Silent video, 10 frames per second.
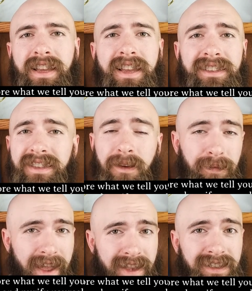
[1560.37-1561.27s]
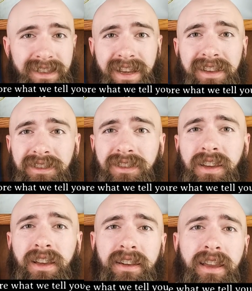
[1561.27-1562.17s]
It's in the past tense.
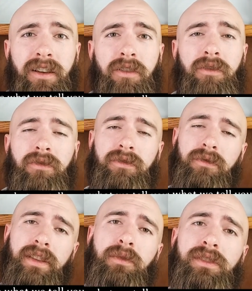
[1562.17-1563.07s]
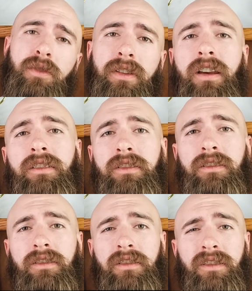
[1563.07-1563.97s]
Now, he was going
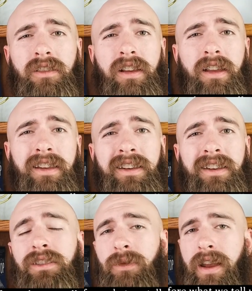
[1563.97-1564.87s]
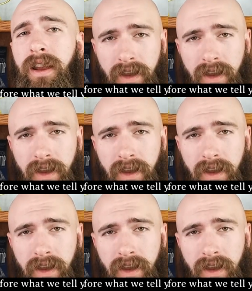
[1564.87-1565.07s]
under a Nazirite